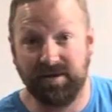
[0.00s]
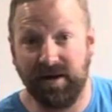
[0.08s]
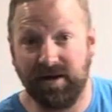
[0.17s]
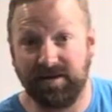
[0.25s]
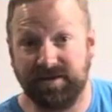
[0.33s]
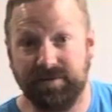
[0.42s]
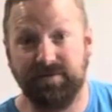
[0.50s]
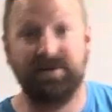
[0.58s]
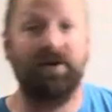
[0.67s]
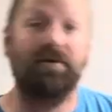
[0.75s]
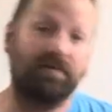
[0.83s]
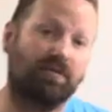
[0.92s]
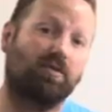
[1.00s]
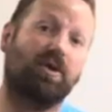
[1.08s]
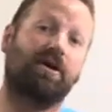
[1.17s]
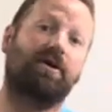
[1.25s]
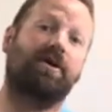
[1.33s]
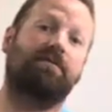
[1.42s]
ducks, so we're
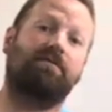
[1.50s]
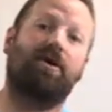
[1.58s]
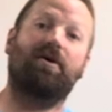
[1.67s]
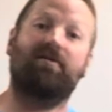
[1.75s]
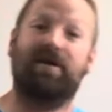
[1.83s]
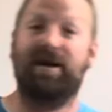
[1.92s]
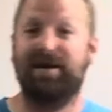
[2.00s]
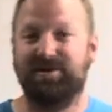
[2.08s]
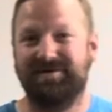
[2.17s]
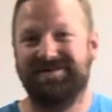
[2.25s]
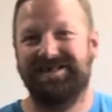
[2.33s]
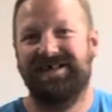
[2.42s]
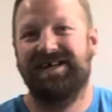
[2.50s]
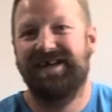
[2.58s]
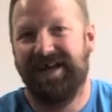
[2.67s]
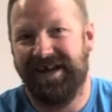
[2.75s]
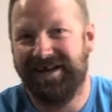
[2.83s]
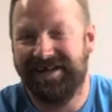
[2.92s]
gonna go on vacation.
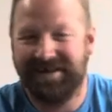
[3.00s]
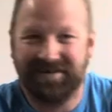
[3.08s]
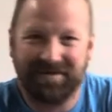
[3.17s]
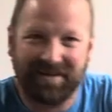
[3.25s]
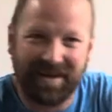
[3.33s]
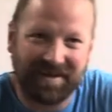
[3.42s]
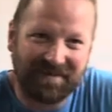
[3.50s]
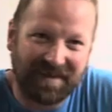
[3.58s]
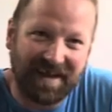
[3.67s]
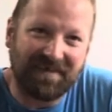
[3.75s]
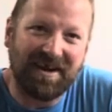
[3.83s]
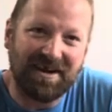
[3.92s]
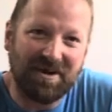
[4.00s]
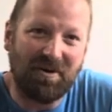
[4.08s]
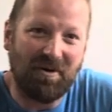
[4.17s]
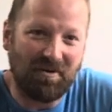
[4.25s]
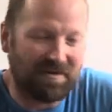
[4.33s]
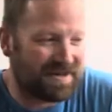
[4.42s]
And that hit
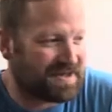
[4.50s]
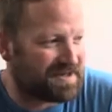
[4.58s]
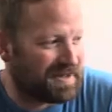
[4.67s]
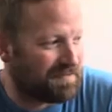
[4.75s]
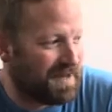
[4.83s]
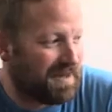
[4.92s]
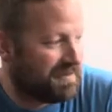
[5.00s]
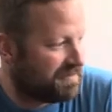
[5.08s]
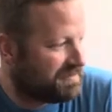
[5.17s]
home, because it's man,